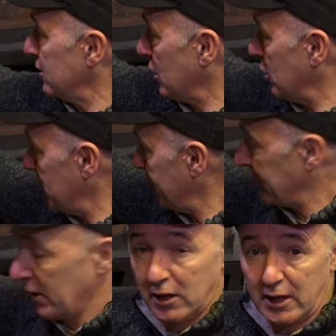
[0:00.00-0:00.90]
So
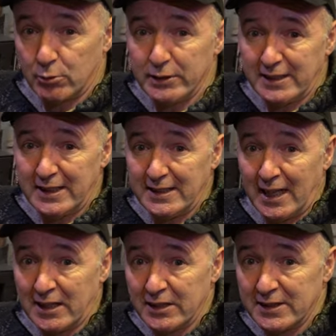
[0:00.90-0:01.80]
I'll go into
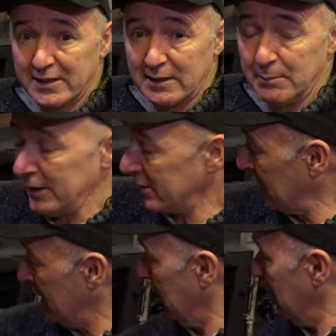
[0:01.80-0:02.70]
detail on this in a minute,
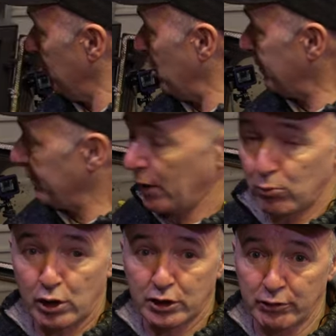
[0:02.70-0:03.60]
but it
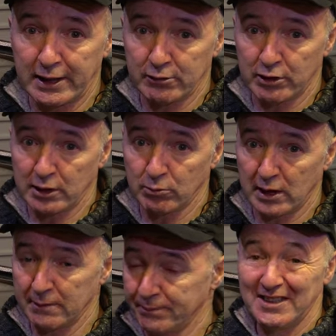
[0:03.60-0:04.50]
works really, really
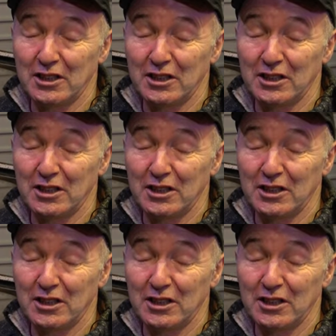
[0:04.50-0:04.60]
well.